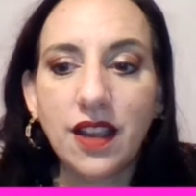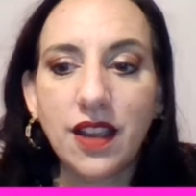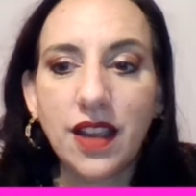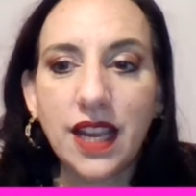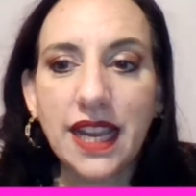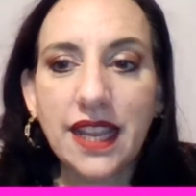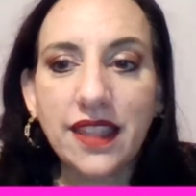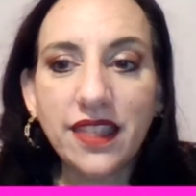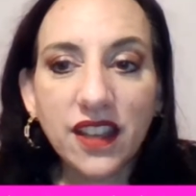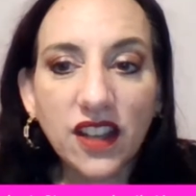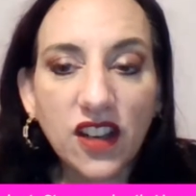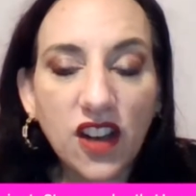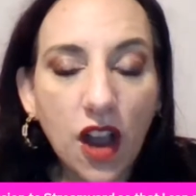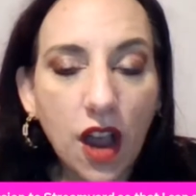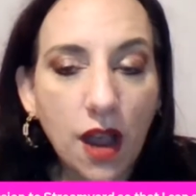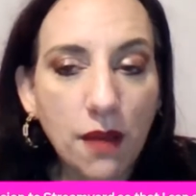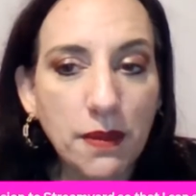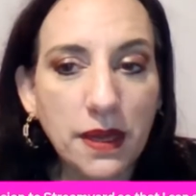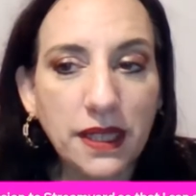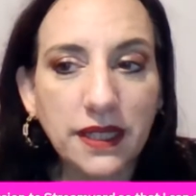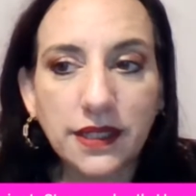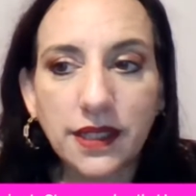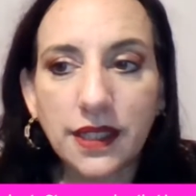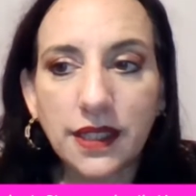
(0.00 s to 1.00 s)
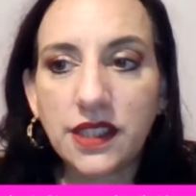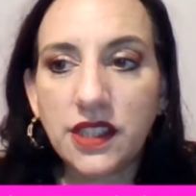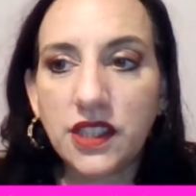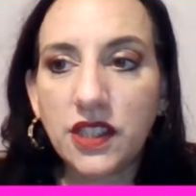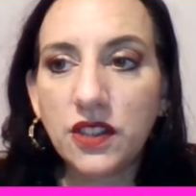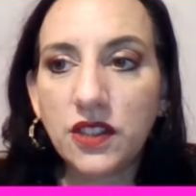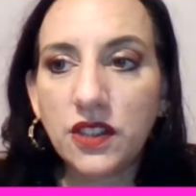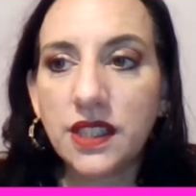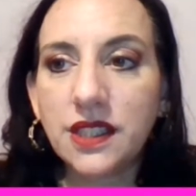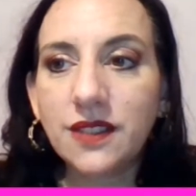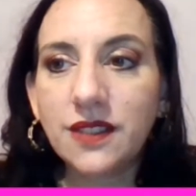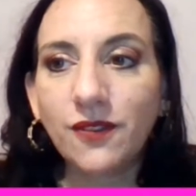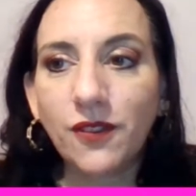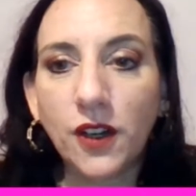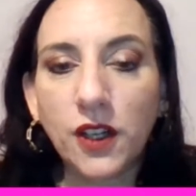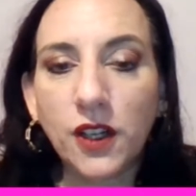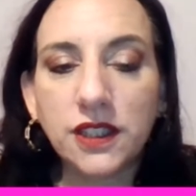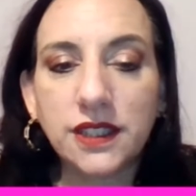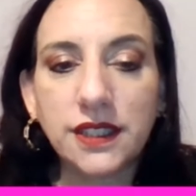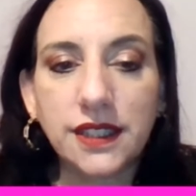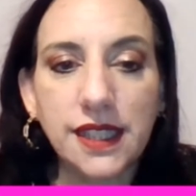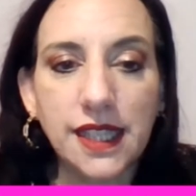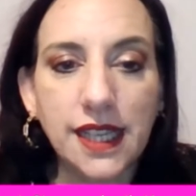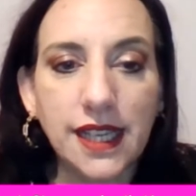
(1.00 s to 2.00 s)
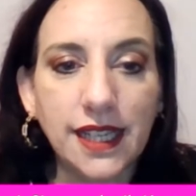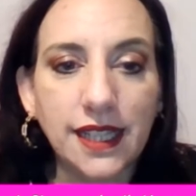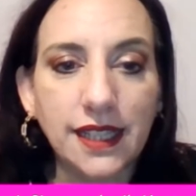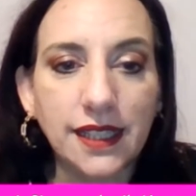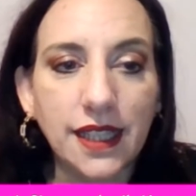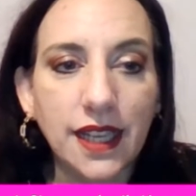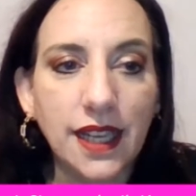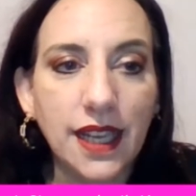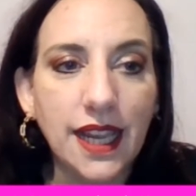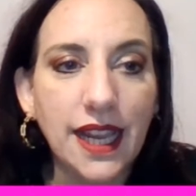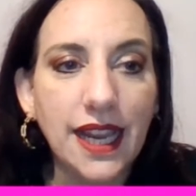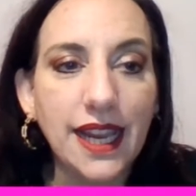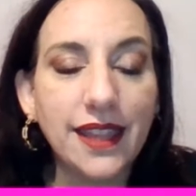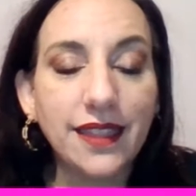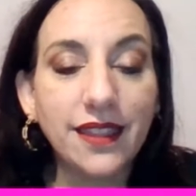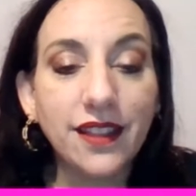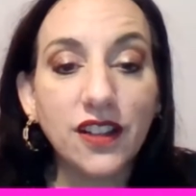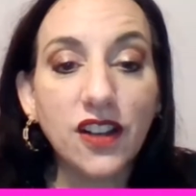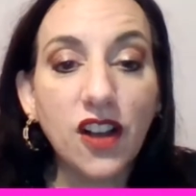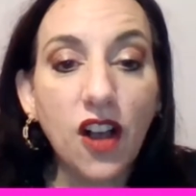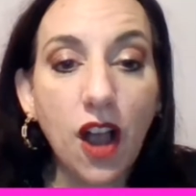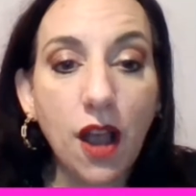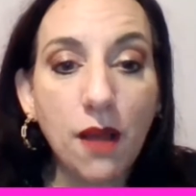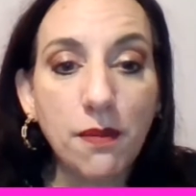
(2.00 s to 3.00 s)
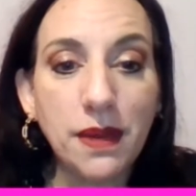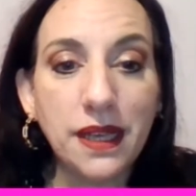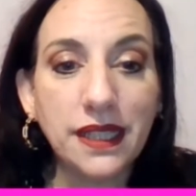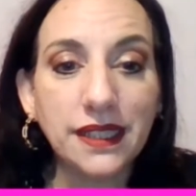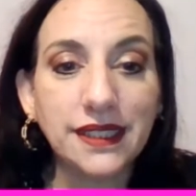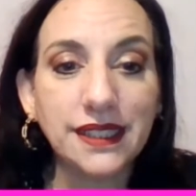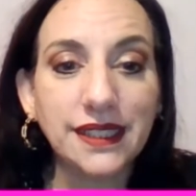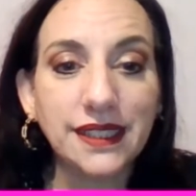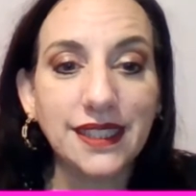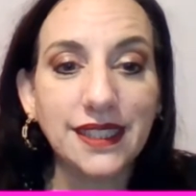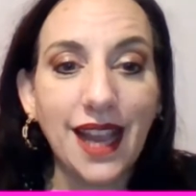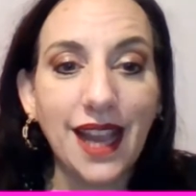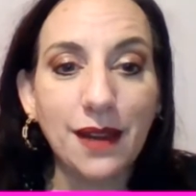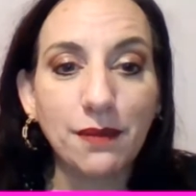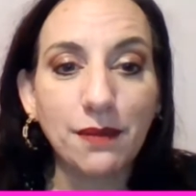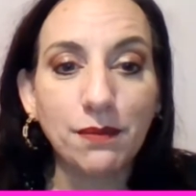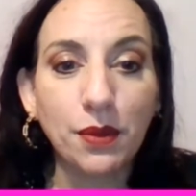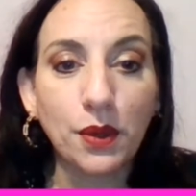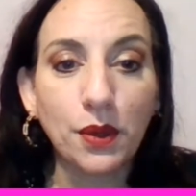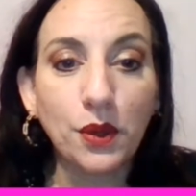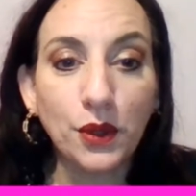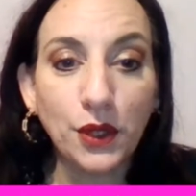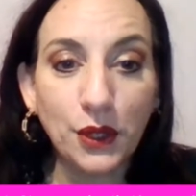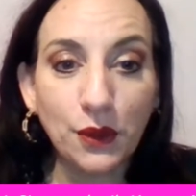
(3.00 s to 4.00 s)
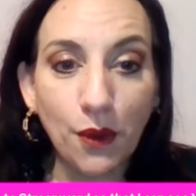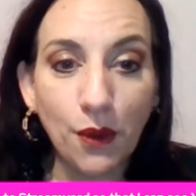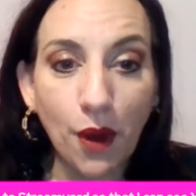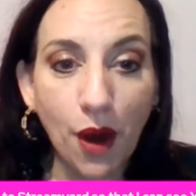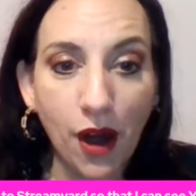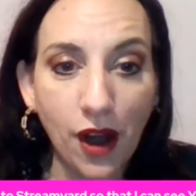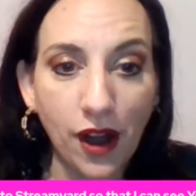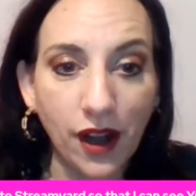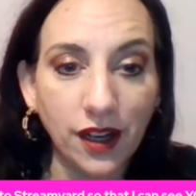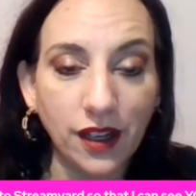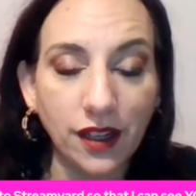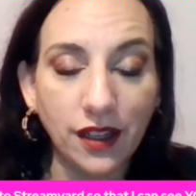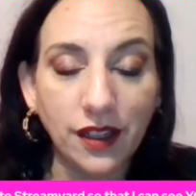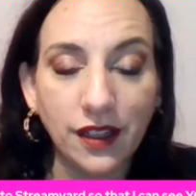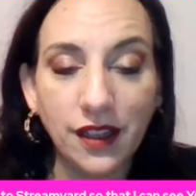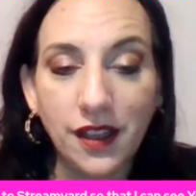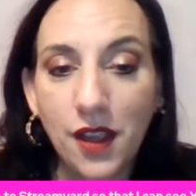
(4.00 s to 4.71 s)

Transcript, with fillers: in the comments let's do this first thing in the comments type who you are